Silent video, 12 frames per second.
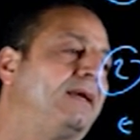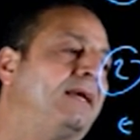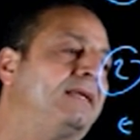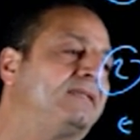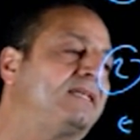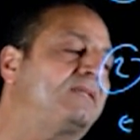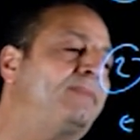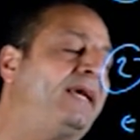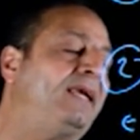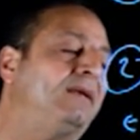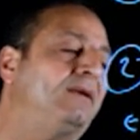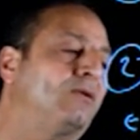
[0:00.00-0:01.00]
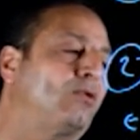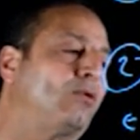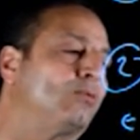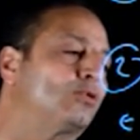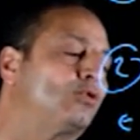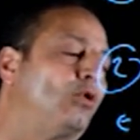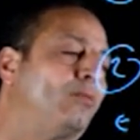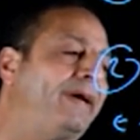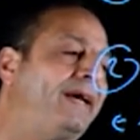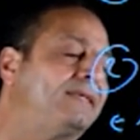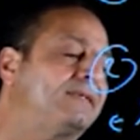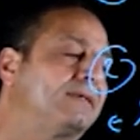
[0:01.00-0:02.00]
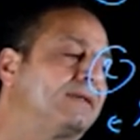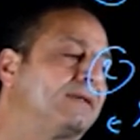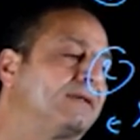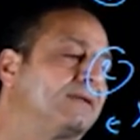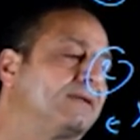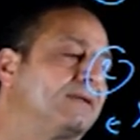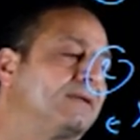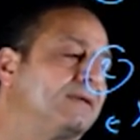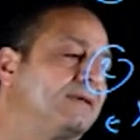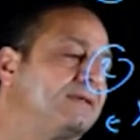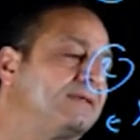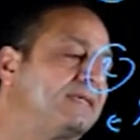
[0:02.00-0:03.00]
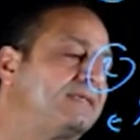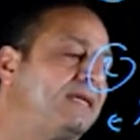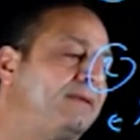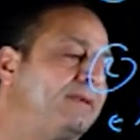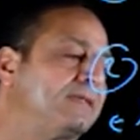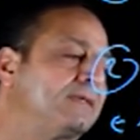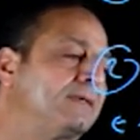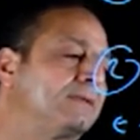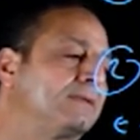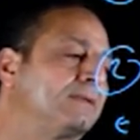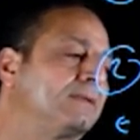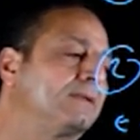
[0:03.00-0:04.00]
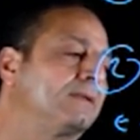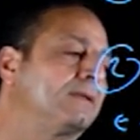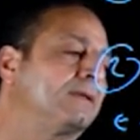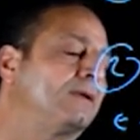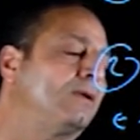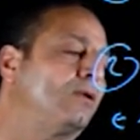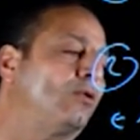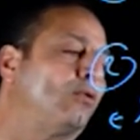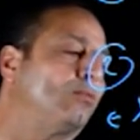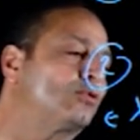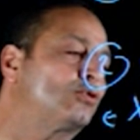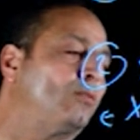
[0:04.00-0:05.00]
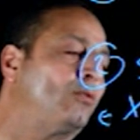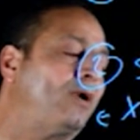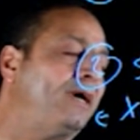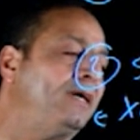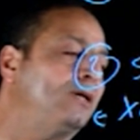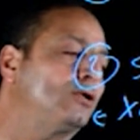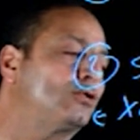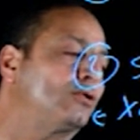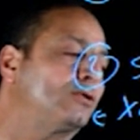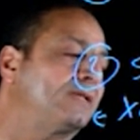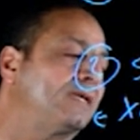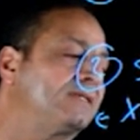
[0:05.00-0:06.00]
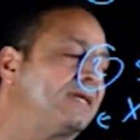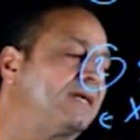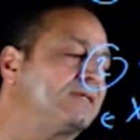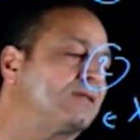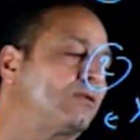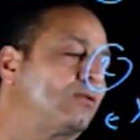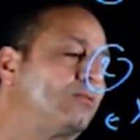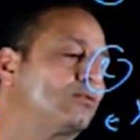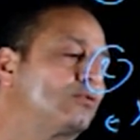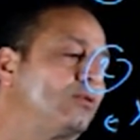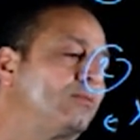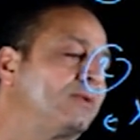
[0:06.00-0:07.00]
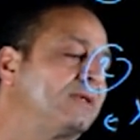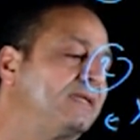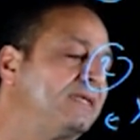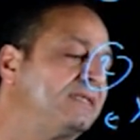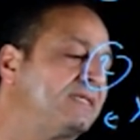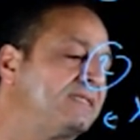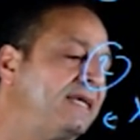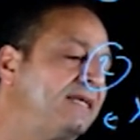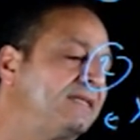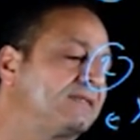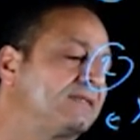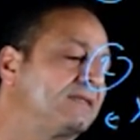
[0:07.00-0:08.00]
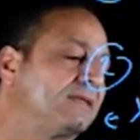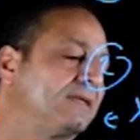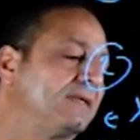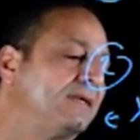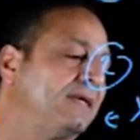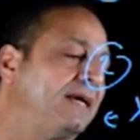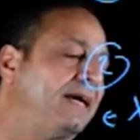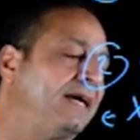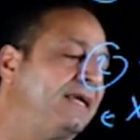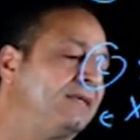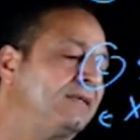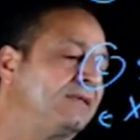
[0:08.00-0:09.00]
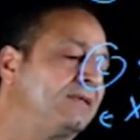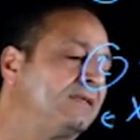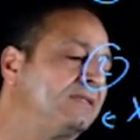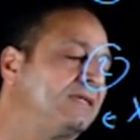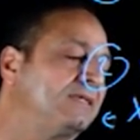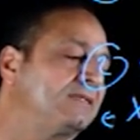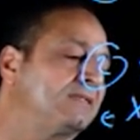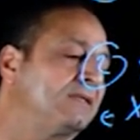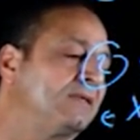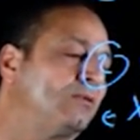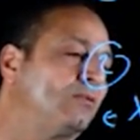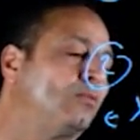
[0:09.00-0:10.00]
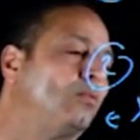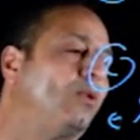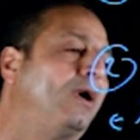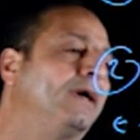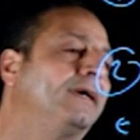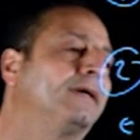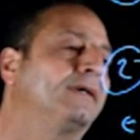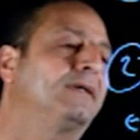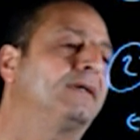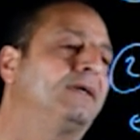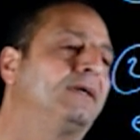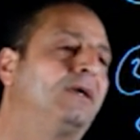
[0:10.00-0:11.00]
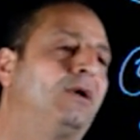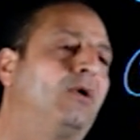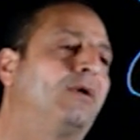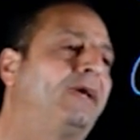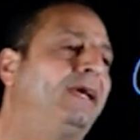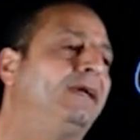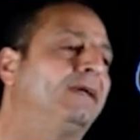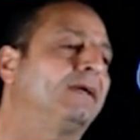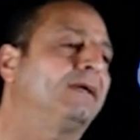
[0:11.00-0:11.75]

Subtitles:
In this male, chromosome X, this represent. Chromosome Y, shorter than the chromosome, this X and this Y. Okay?